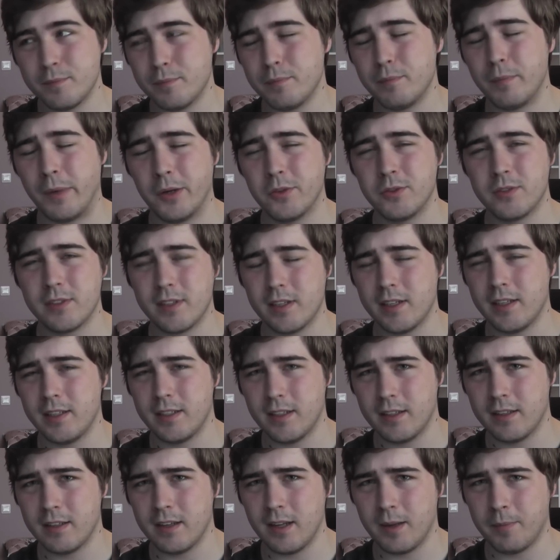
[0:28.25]
mostly
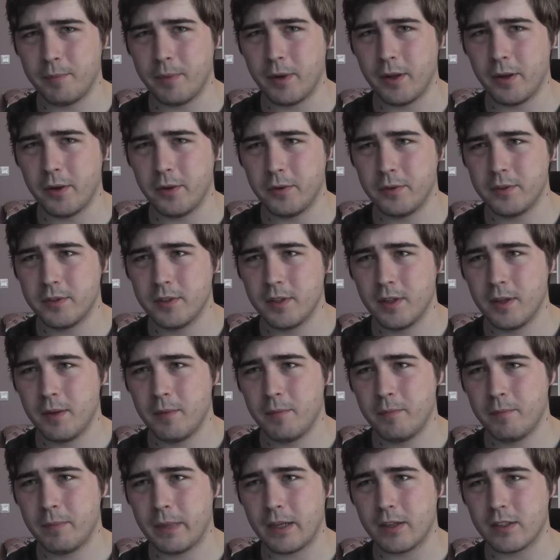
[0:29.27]
didn't upload
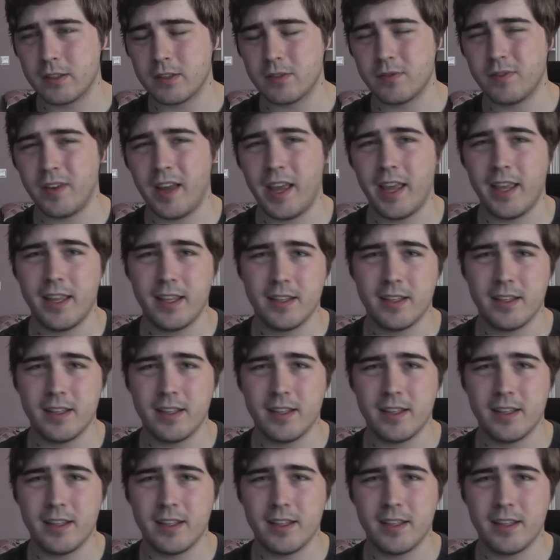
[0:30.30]
because of A,